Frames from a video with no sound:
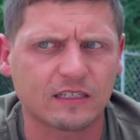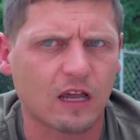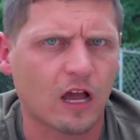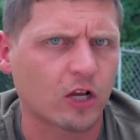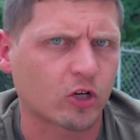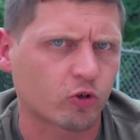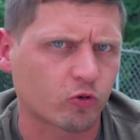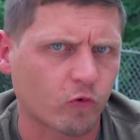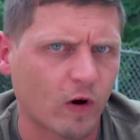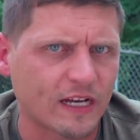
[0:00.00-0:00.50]

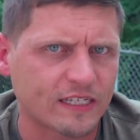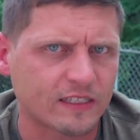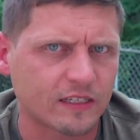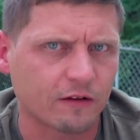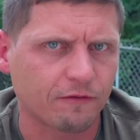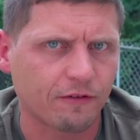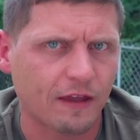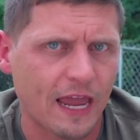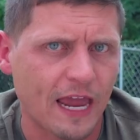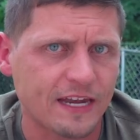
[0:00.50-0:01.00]

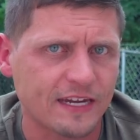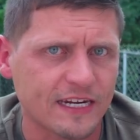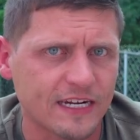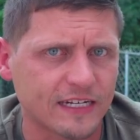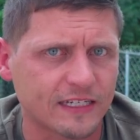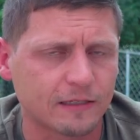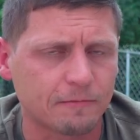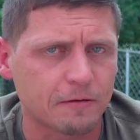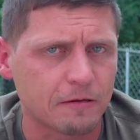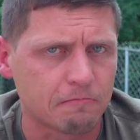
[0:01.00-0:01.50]
aggressive and
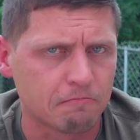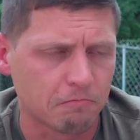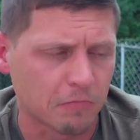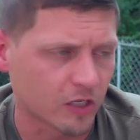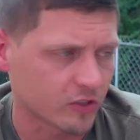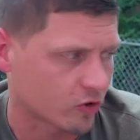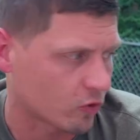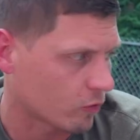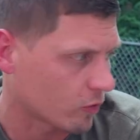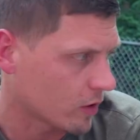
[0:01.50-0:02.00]
needed to be
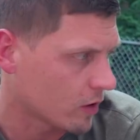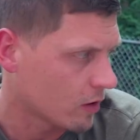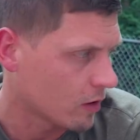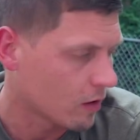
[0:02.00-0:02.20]
muzzled.